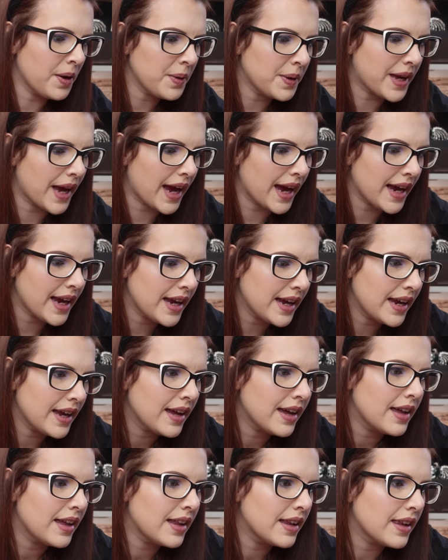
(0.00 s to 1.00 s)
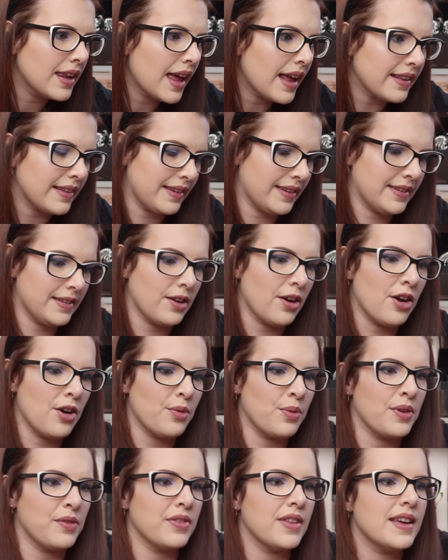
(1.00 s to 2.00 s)
Okay, let's start
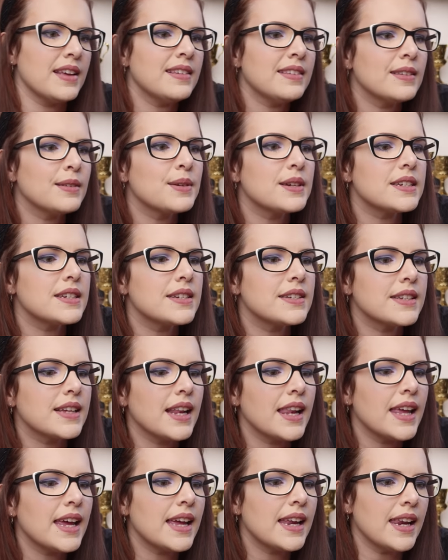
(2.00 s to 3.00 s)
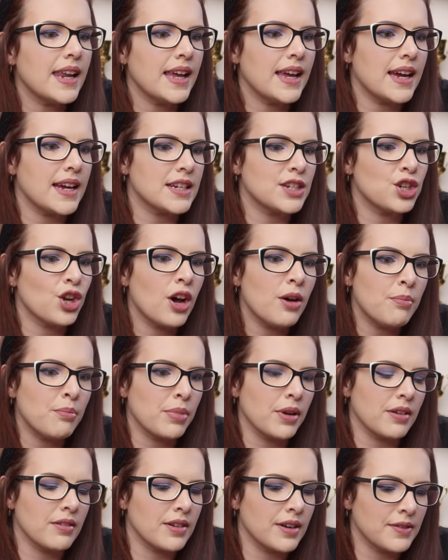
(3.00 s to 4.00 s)
with this, which is clearly a
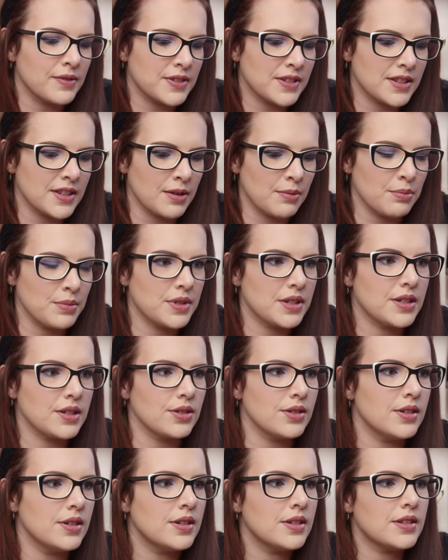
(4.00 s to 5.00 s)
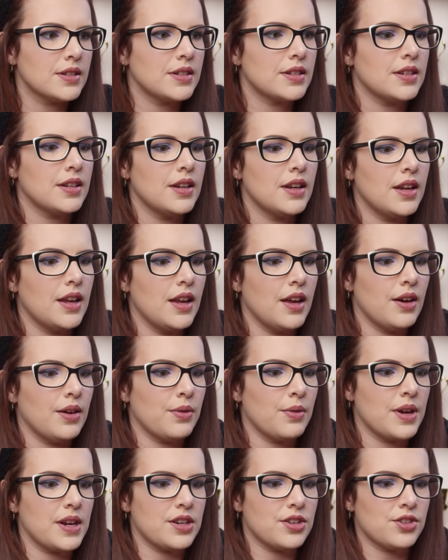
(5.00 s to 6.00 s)
tumbler of some sort,
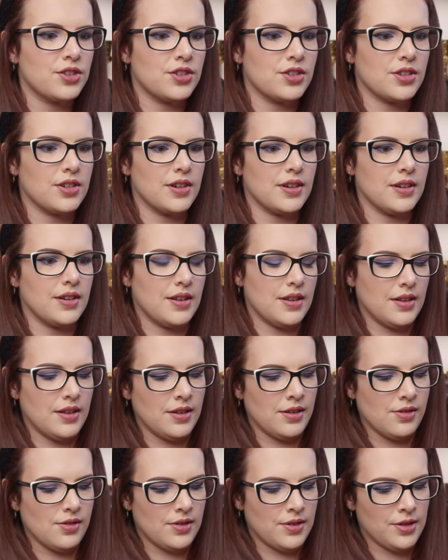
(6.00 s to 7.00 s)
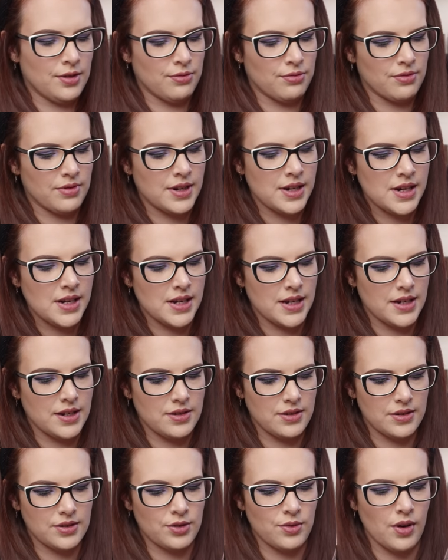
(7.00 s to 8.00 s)
which looks really
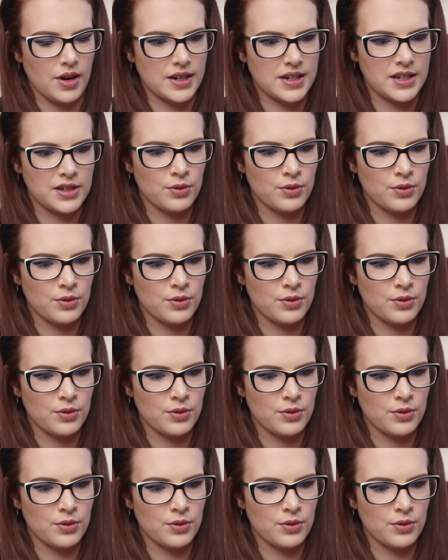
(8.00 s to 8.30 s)
good quality.